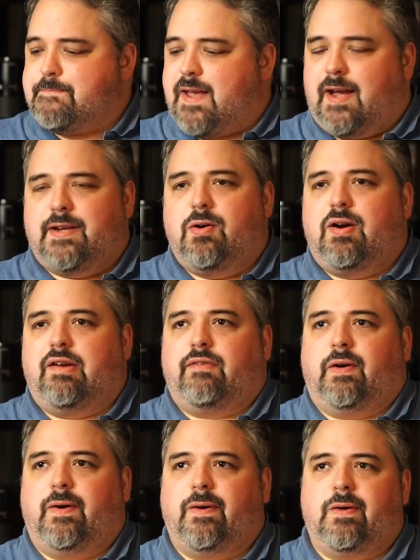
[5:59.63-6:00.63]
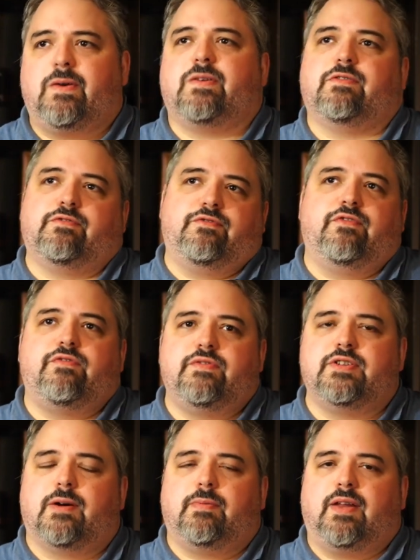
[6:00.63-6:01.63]
I know I've heard of
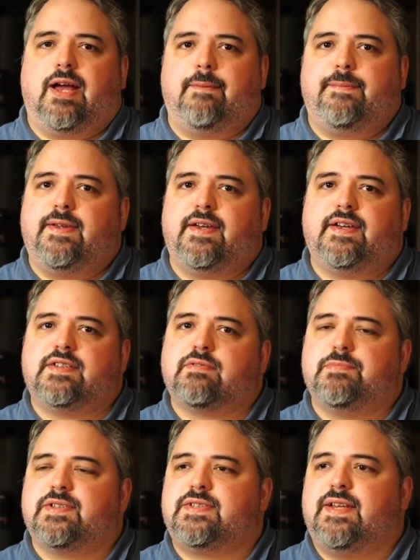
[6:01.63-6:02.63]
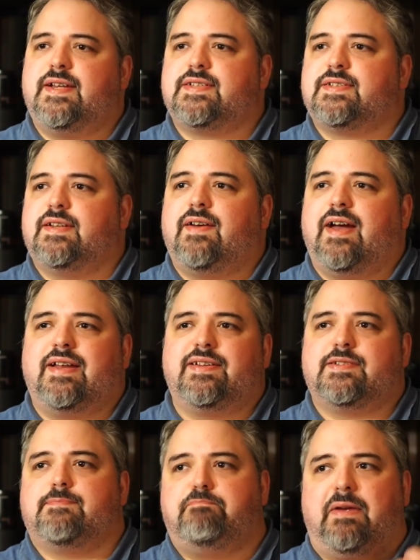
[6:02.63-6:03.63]
double IPAs from the States had
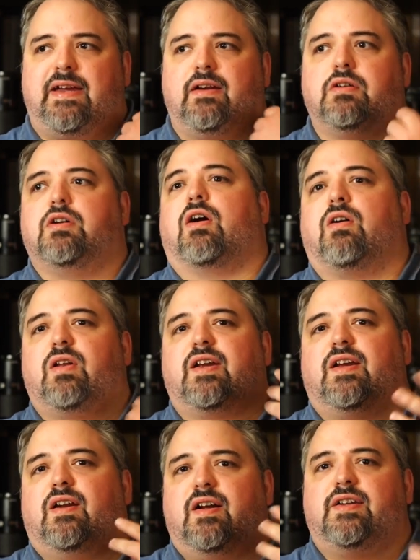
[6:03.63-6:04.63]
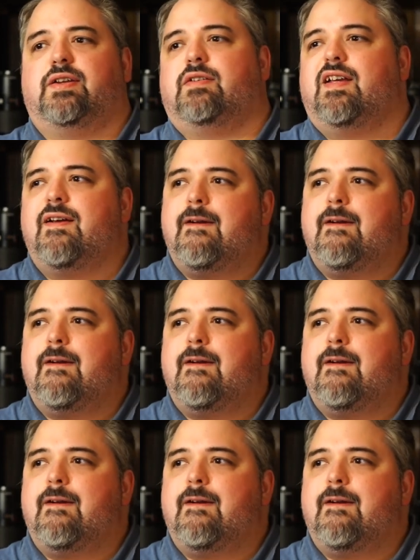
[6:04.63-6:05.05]
this big garlic and onion.